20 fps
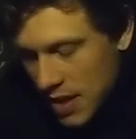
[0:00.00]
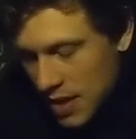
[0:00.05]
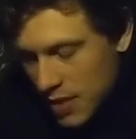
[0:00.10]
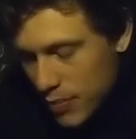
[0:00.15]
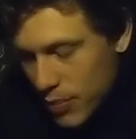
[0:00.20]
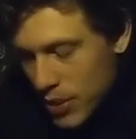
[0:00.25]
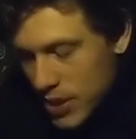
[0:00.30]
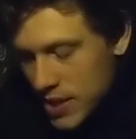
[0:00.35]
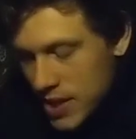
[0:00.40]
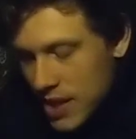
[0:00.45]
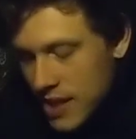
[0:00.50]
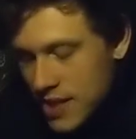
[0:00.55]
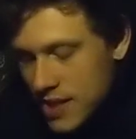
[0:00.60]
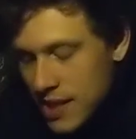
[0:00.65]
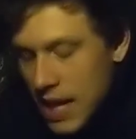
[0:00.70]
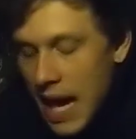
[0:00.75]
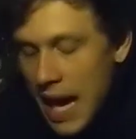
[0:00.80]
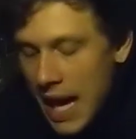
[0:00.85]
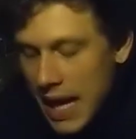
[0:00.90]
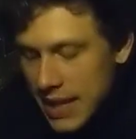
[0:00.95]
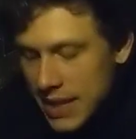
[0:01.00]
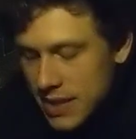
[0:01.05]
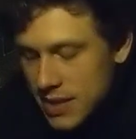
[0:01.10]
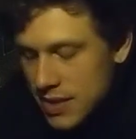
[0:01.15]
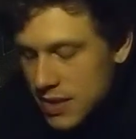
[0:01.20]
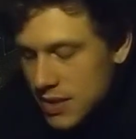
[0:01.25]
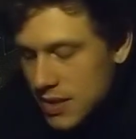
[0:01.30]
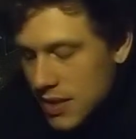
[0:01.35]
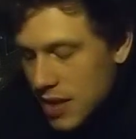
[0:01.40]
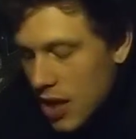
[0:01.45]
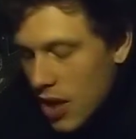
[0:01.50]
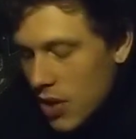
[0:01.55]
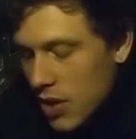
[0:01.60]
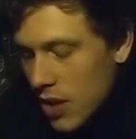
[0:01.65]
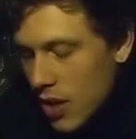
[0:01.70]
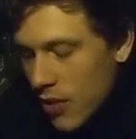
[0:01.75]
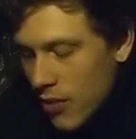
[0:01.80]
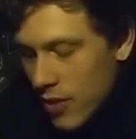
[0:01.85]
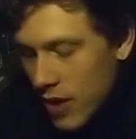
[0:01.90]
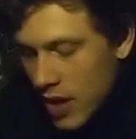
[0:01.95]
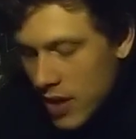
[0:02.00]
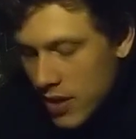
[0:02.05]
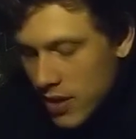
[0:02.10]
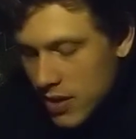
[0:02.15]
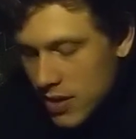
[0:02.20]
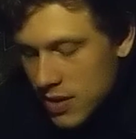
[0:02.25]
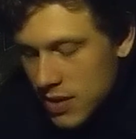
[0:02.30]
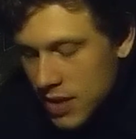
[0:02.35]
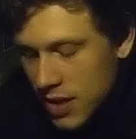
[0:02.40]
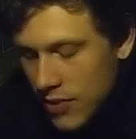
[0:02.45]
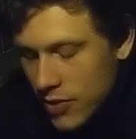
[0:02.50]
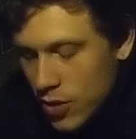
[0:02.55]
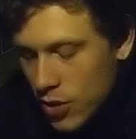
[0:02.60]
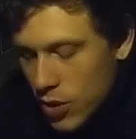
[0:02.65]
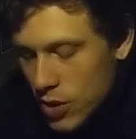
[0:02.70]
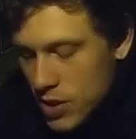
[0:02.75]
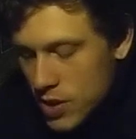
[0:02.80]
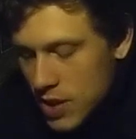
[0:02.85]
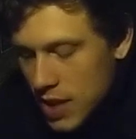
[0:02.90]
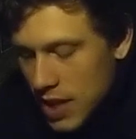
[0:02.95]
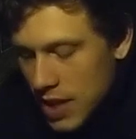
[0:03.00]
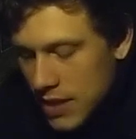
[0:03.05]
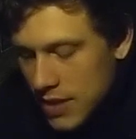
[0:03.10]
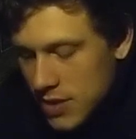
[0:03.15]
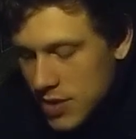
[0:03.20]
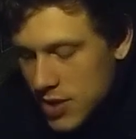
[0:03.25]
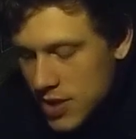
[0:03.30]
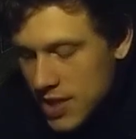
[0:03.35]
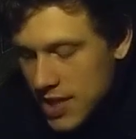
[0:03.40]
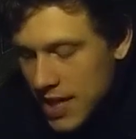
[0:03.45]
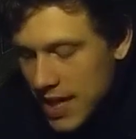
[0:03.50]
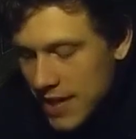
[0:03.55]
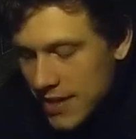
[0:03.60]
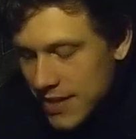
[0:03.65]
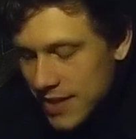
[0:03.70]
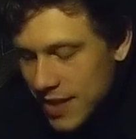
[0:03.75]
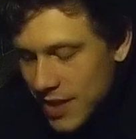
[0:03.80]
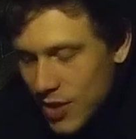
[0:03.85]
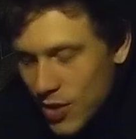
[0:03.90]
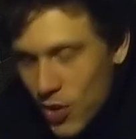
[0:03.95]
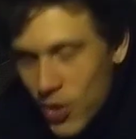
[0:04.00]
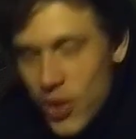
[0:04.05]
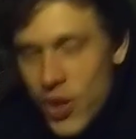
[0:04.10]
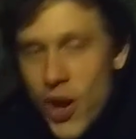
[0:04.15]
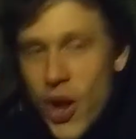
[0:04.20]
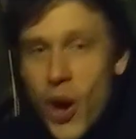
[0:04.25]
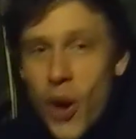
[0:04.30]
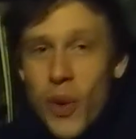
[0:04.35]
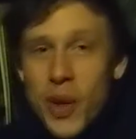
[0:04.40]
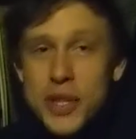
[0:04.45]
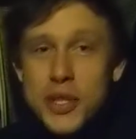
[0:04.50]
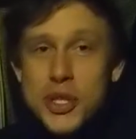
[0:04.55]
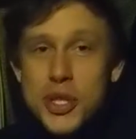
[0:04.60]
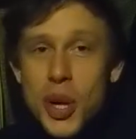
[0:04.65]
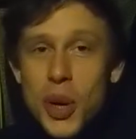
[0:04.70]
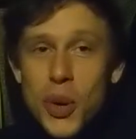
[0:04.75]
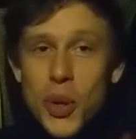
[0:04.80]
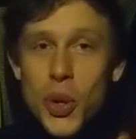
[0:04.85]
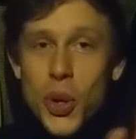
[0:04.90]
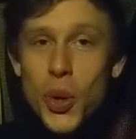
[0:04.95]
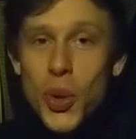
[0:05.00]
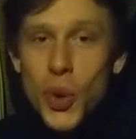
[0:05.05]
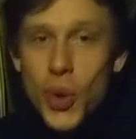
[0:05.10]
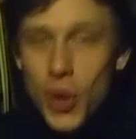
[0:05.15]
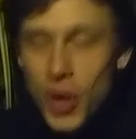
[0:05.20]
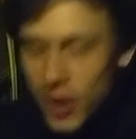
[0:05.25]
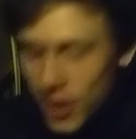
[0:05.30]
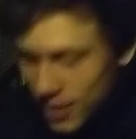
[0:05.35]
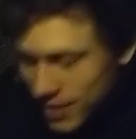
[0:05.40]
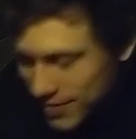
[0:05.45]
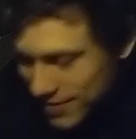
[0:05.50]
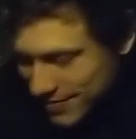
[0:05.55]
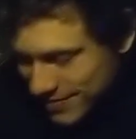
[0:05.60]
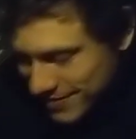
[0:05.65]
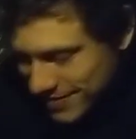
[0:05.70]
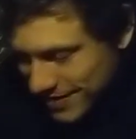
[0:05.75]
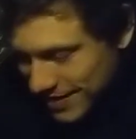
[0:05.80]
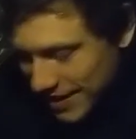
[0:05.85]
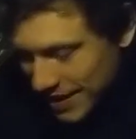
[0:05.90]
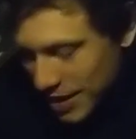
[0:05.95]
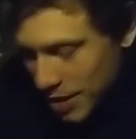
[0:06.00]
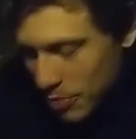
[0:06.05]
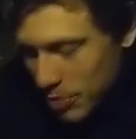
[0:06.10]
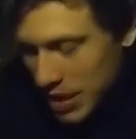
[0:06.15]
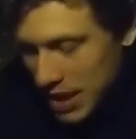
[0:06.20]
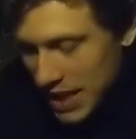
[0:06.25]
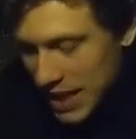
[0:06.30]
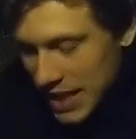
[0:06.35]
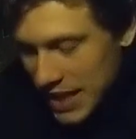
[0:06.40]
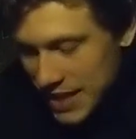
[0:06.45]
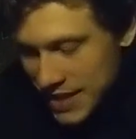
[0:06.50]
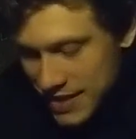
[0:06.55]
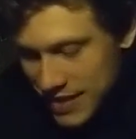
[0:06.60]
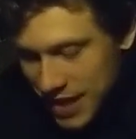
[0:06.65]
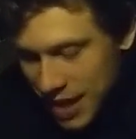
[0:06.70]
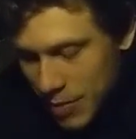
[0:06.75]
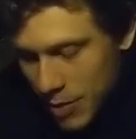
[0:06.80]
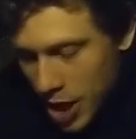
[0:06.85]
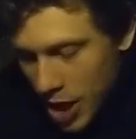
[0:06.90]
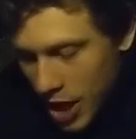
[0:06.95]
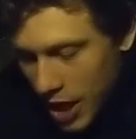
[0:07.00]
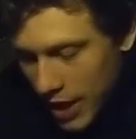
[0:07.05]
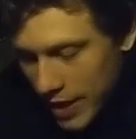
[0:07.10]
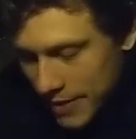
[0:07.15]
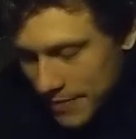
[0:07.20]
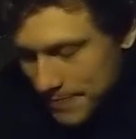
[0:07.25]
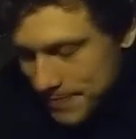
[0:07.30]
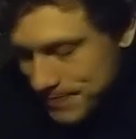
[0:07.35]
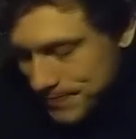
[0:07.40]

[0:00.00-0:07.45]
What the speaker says: The princess sighed. Oh no, father. Of course not, she said. No one's so cool. Please, come on.